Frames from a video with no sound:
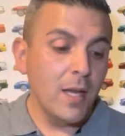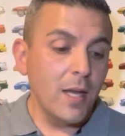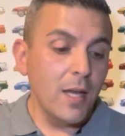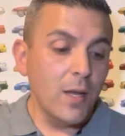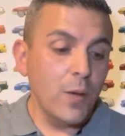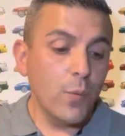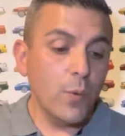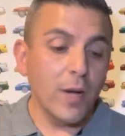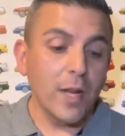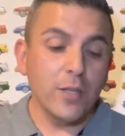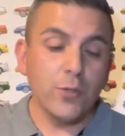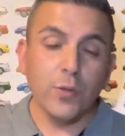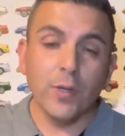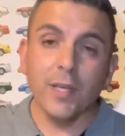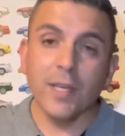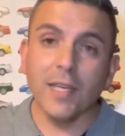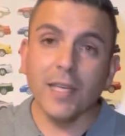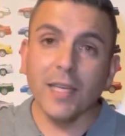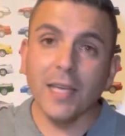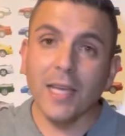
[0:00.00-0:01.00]
Would I drink
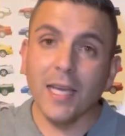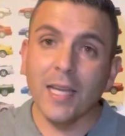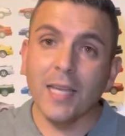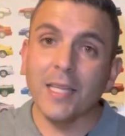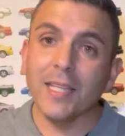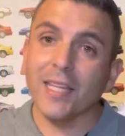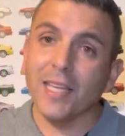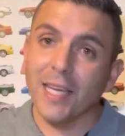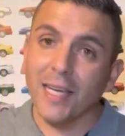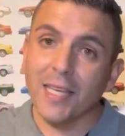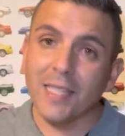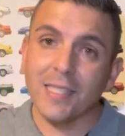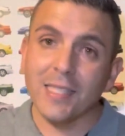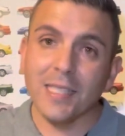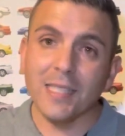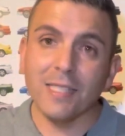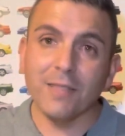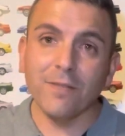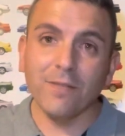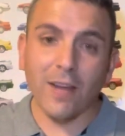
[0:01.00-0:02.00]
it again? Yes,
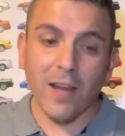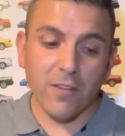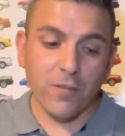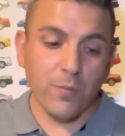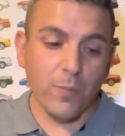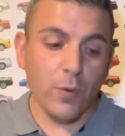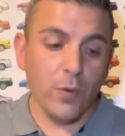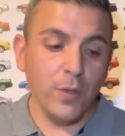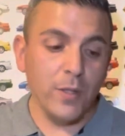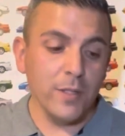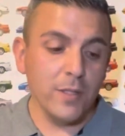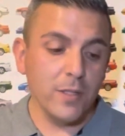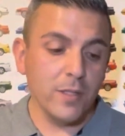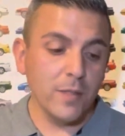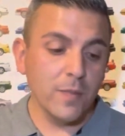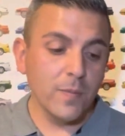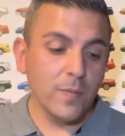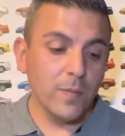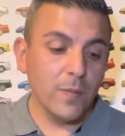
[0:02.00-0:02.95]
that's a 5 points.